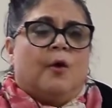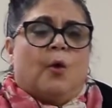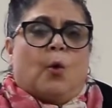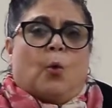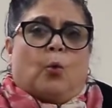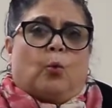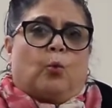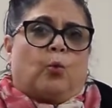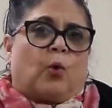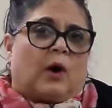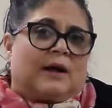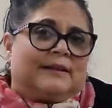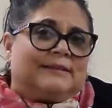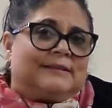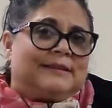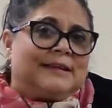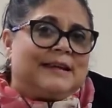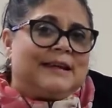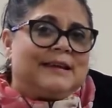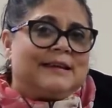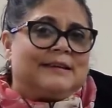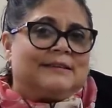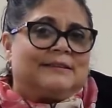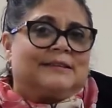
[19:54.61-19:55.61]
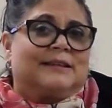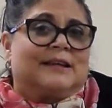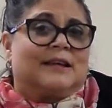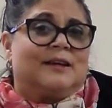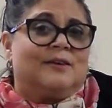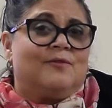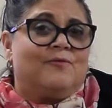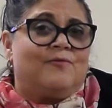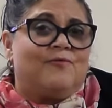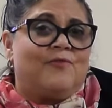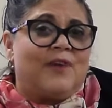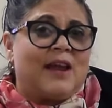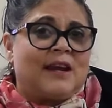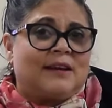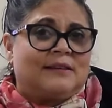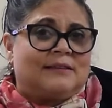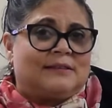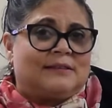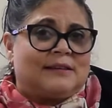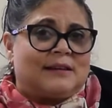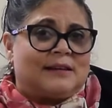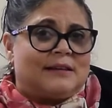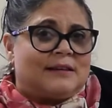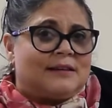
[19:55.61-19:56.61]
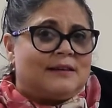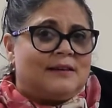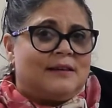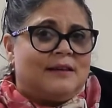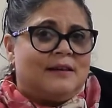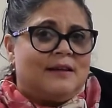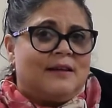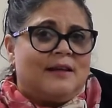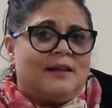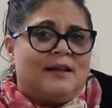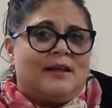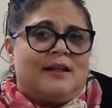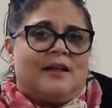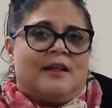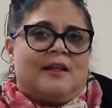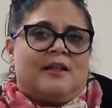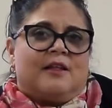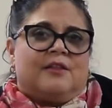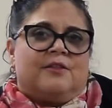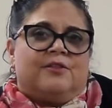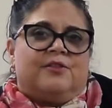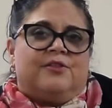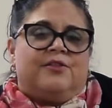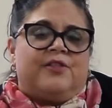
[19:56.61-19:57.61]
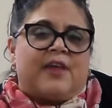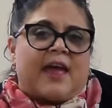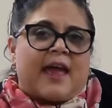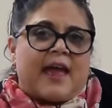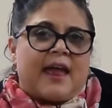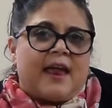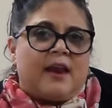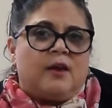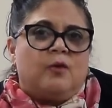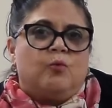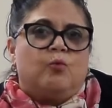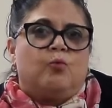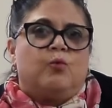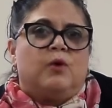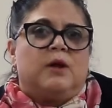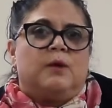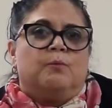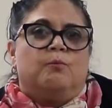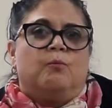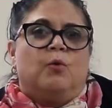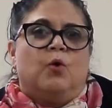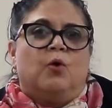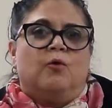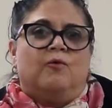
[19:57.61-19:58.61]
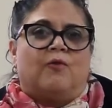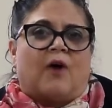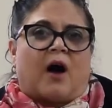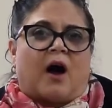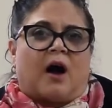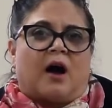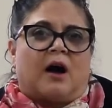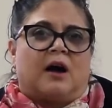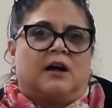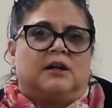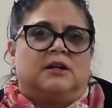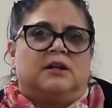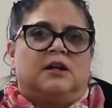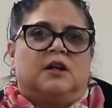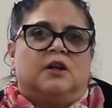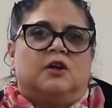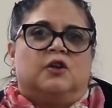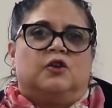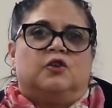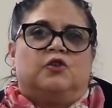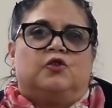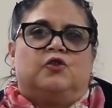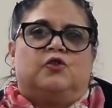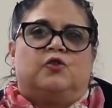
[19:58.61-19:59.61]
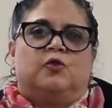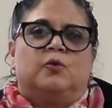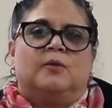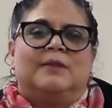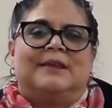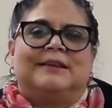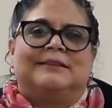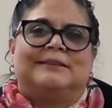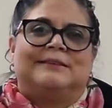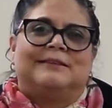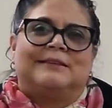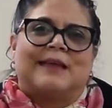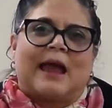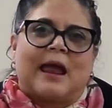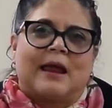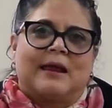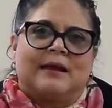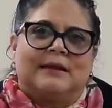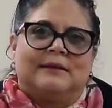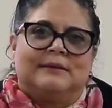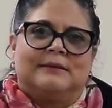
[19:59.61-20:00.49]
once he is convicted, then we move on to the second